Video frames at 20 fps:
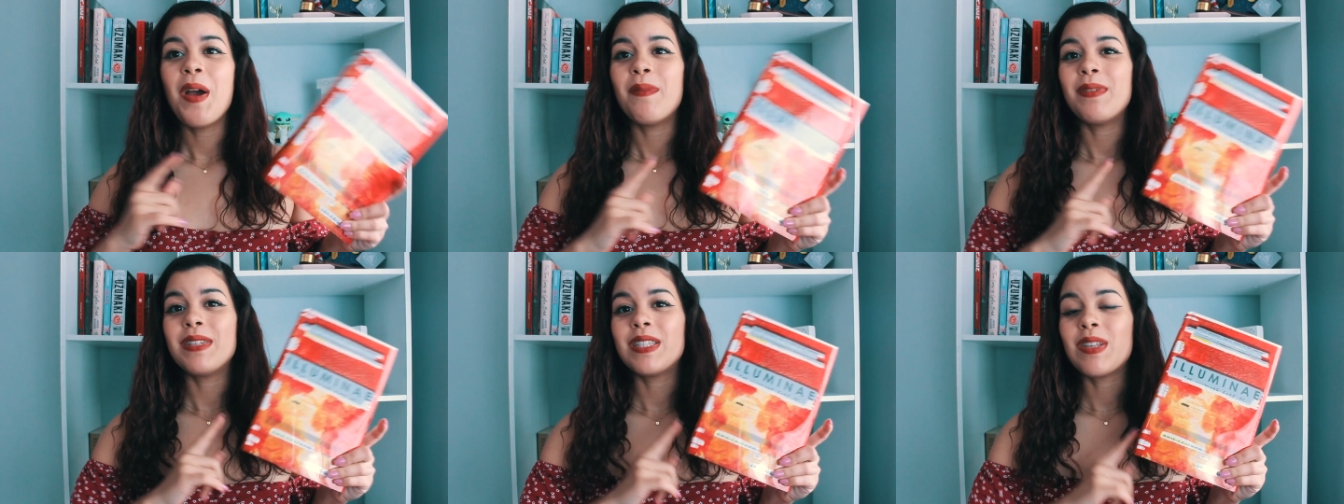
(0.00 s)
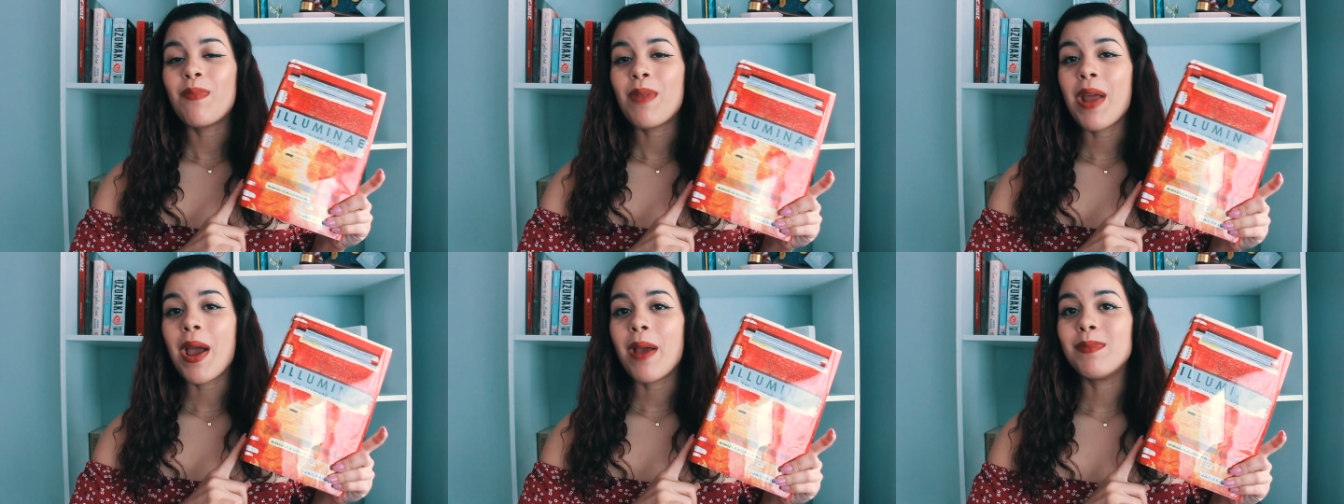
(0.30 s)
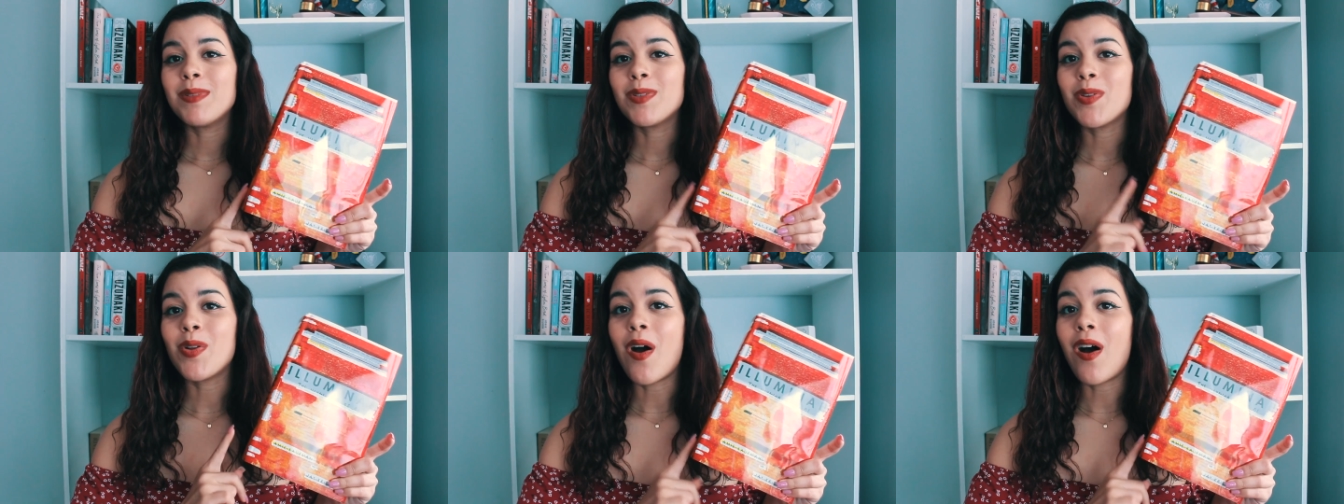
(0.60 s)
But
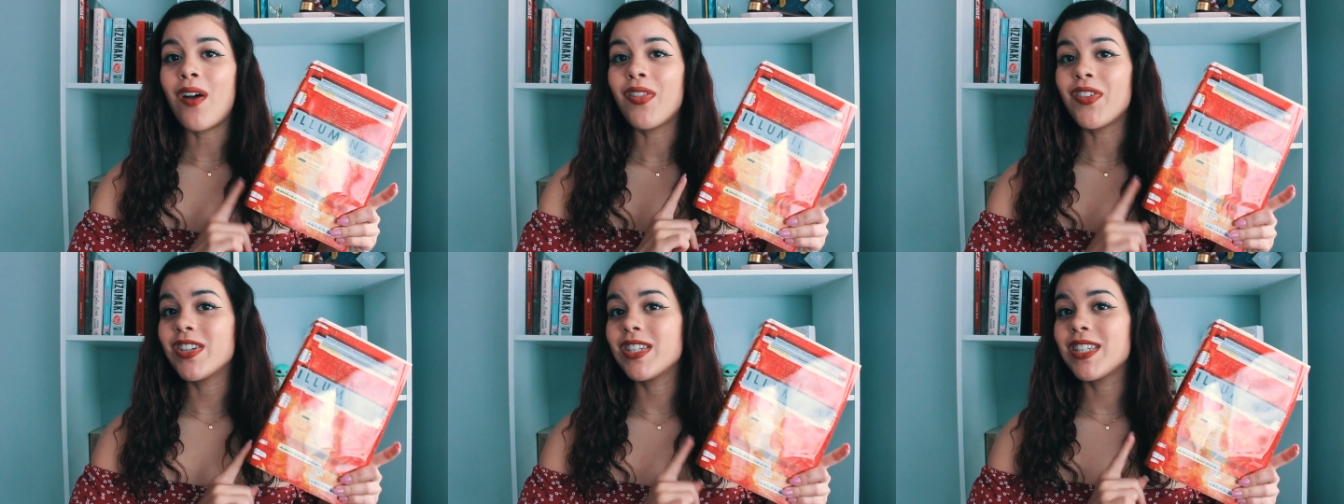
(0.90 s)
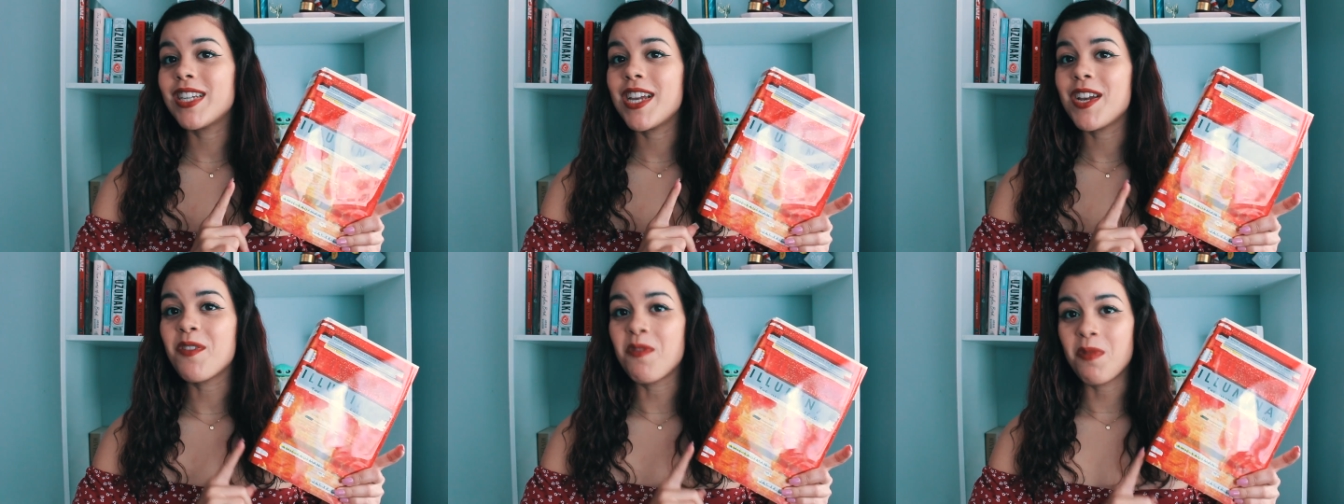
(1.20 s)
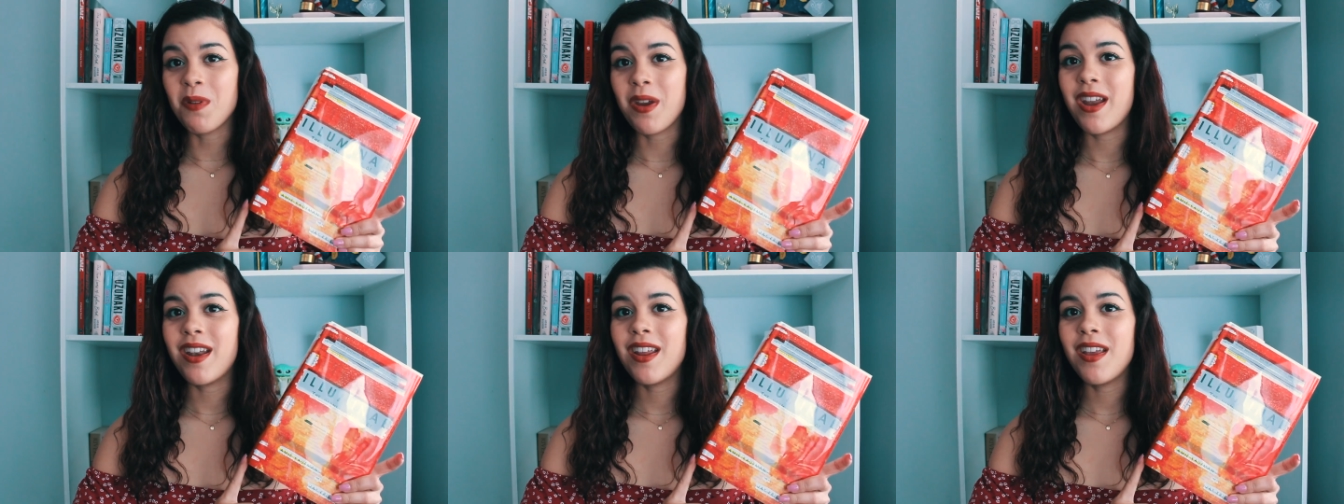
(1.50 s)
sometimes when authors get
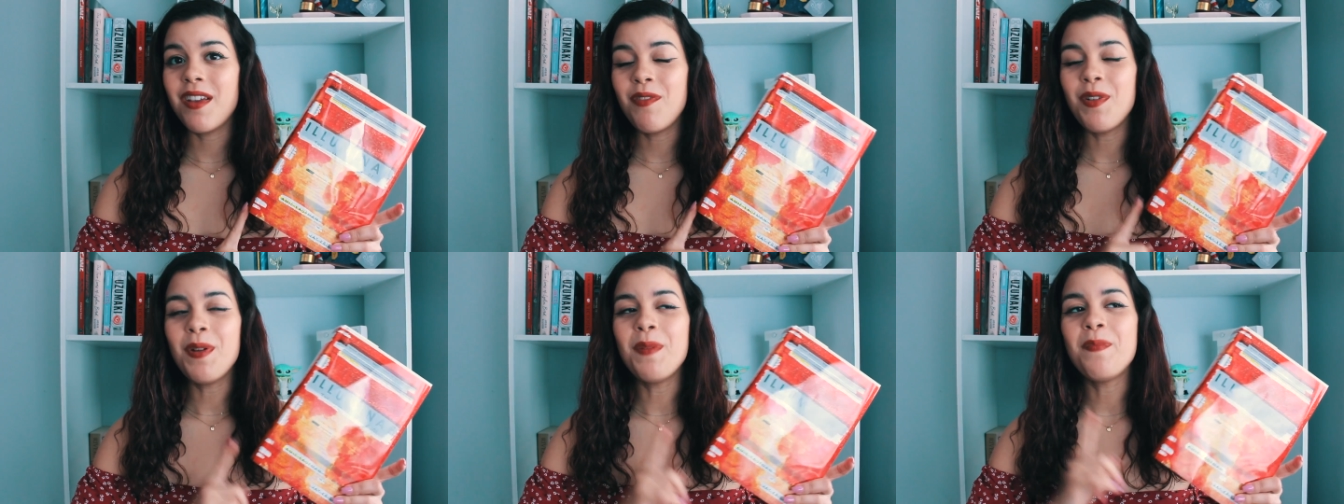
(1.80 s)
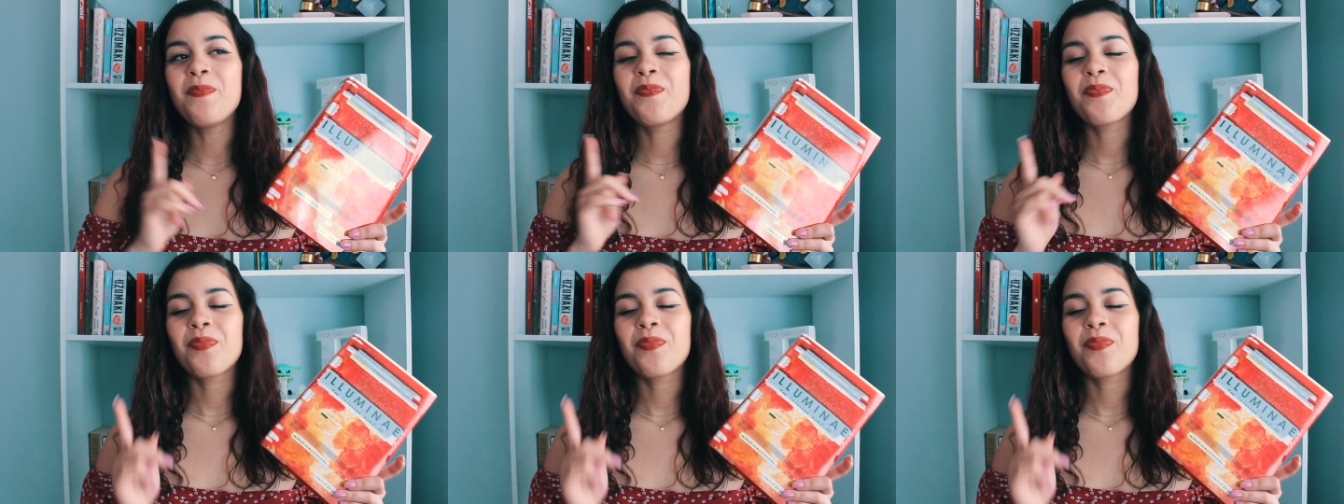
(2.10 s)
creative,